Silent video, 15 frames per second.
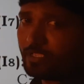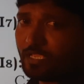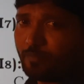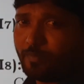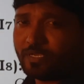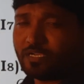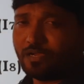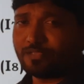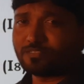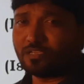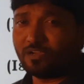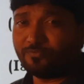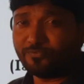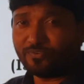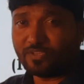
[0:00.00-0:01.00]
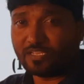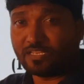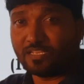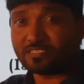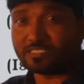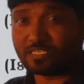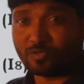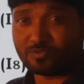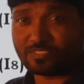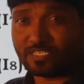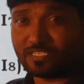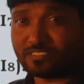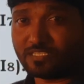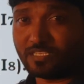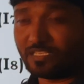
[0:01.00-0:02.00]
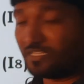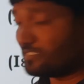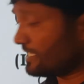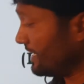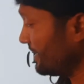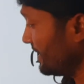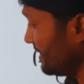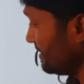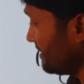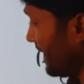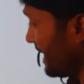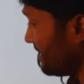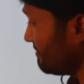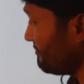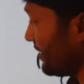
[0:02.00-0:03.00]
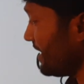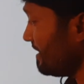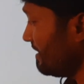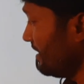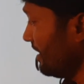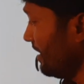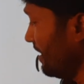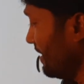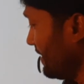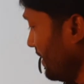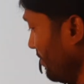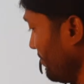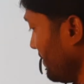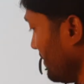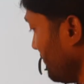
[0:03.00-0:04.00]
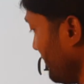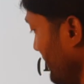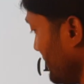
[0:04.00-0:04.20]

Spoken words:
okay, because of S derives CC is ended in the I5. Now in